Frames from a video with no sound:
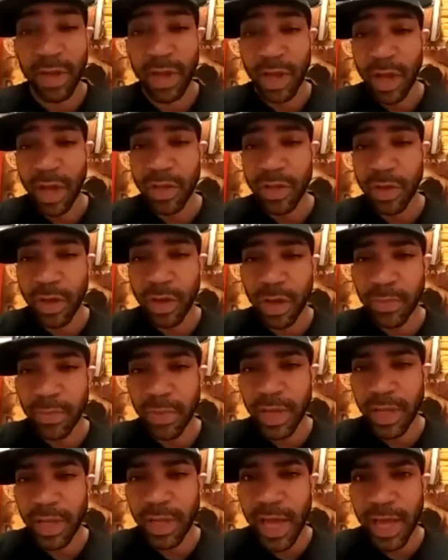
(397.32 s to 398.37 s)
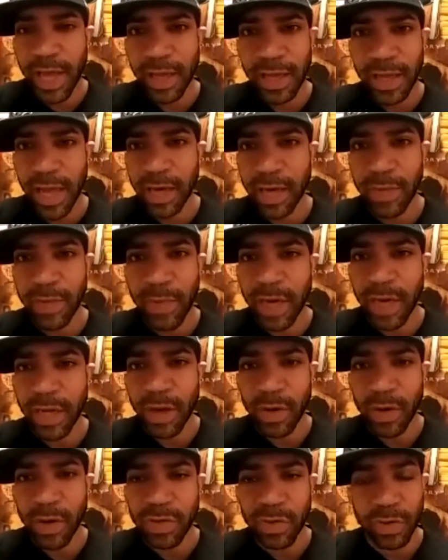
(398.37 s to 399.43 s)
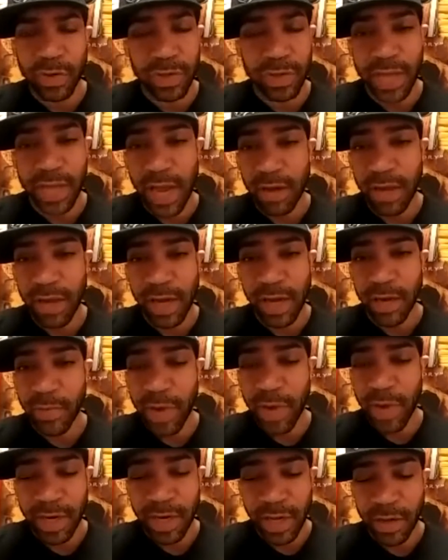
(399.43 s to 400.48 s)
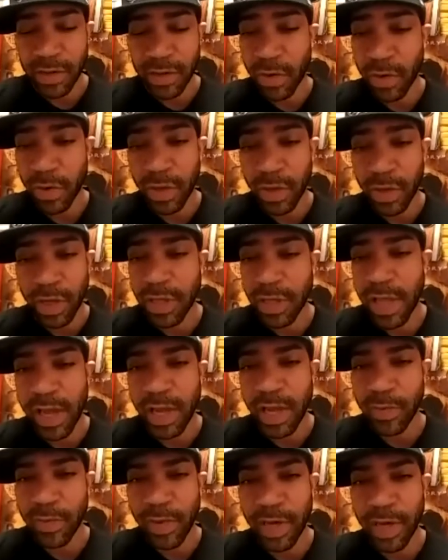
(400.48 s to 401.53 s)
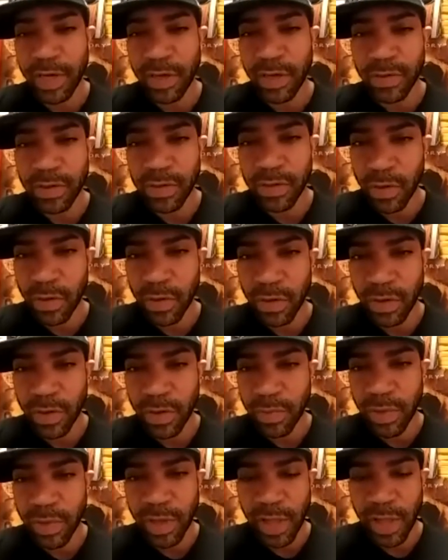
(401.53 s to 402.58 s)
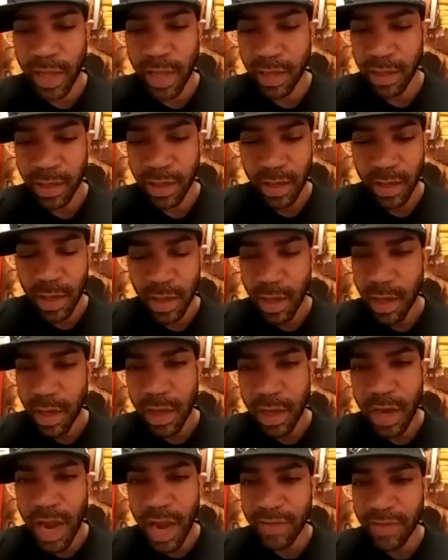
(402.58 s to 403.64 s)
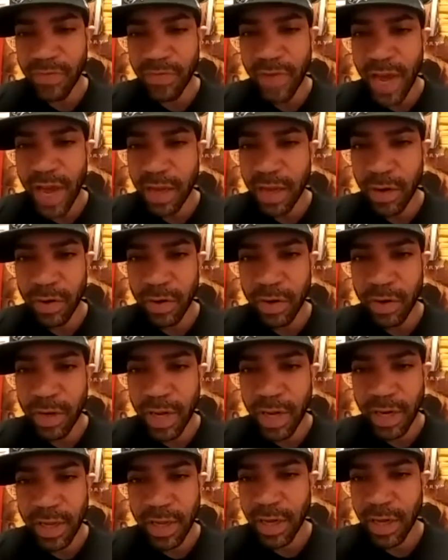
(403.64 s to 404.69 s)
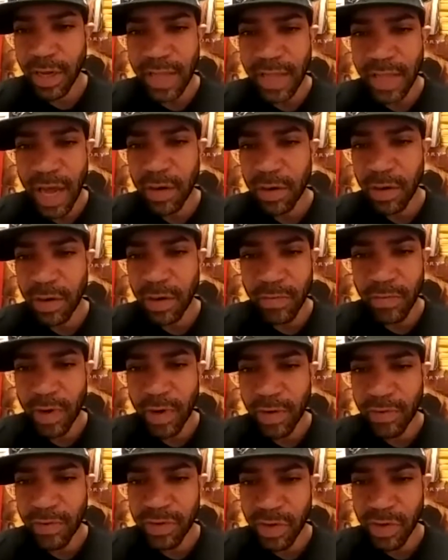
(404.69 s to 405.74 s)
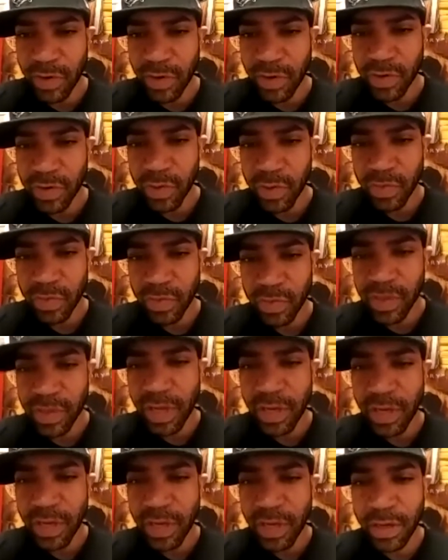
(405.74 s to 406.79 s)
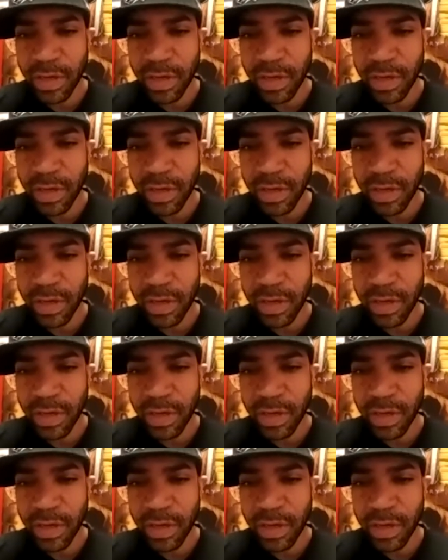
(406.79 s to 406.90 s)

you couldn't be like anybody else or sound like anybody else or look like anybody else or you'd be like you'd have to fight or you'd get kicked out of whatever circles you was in you know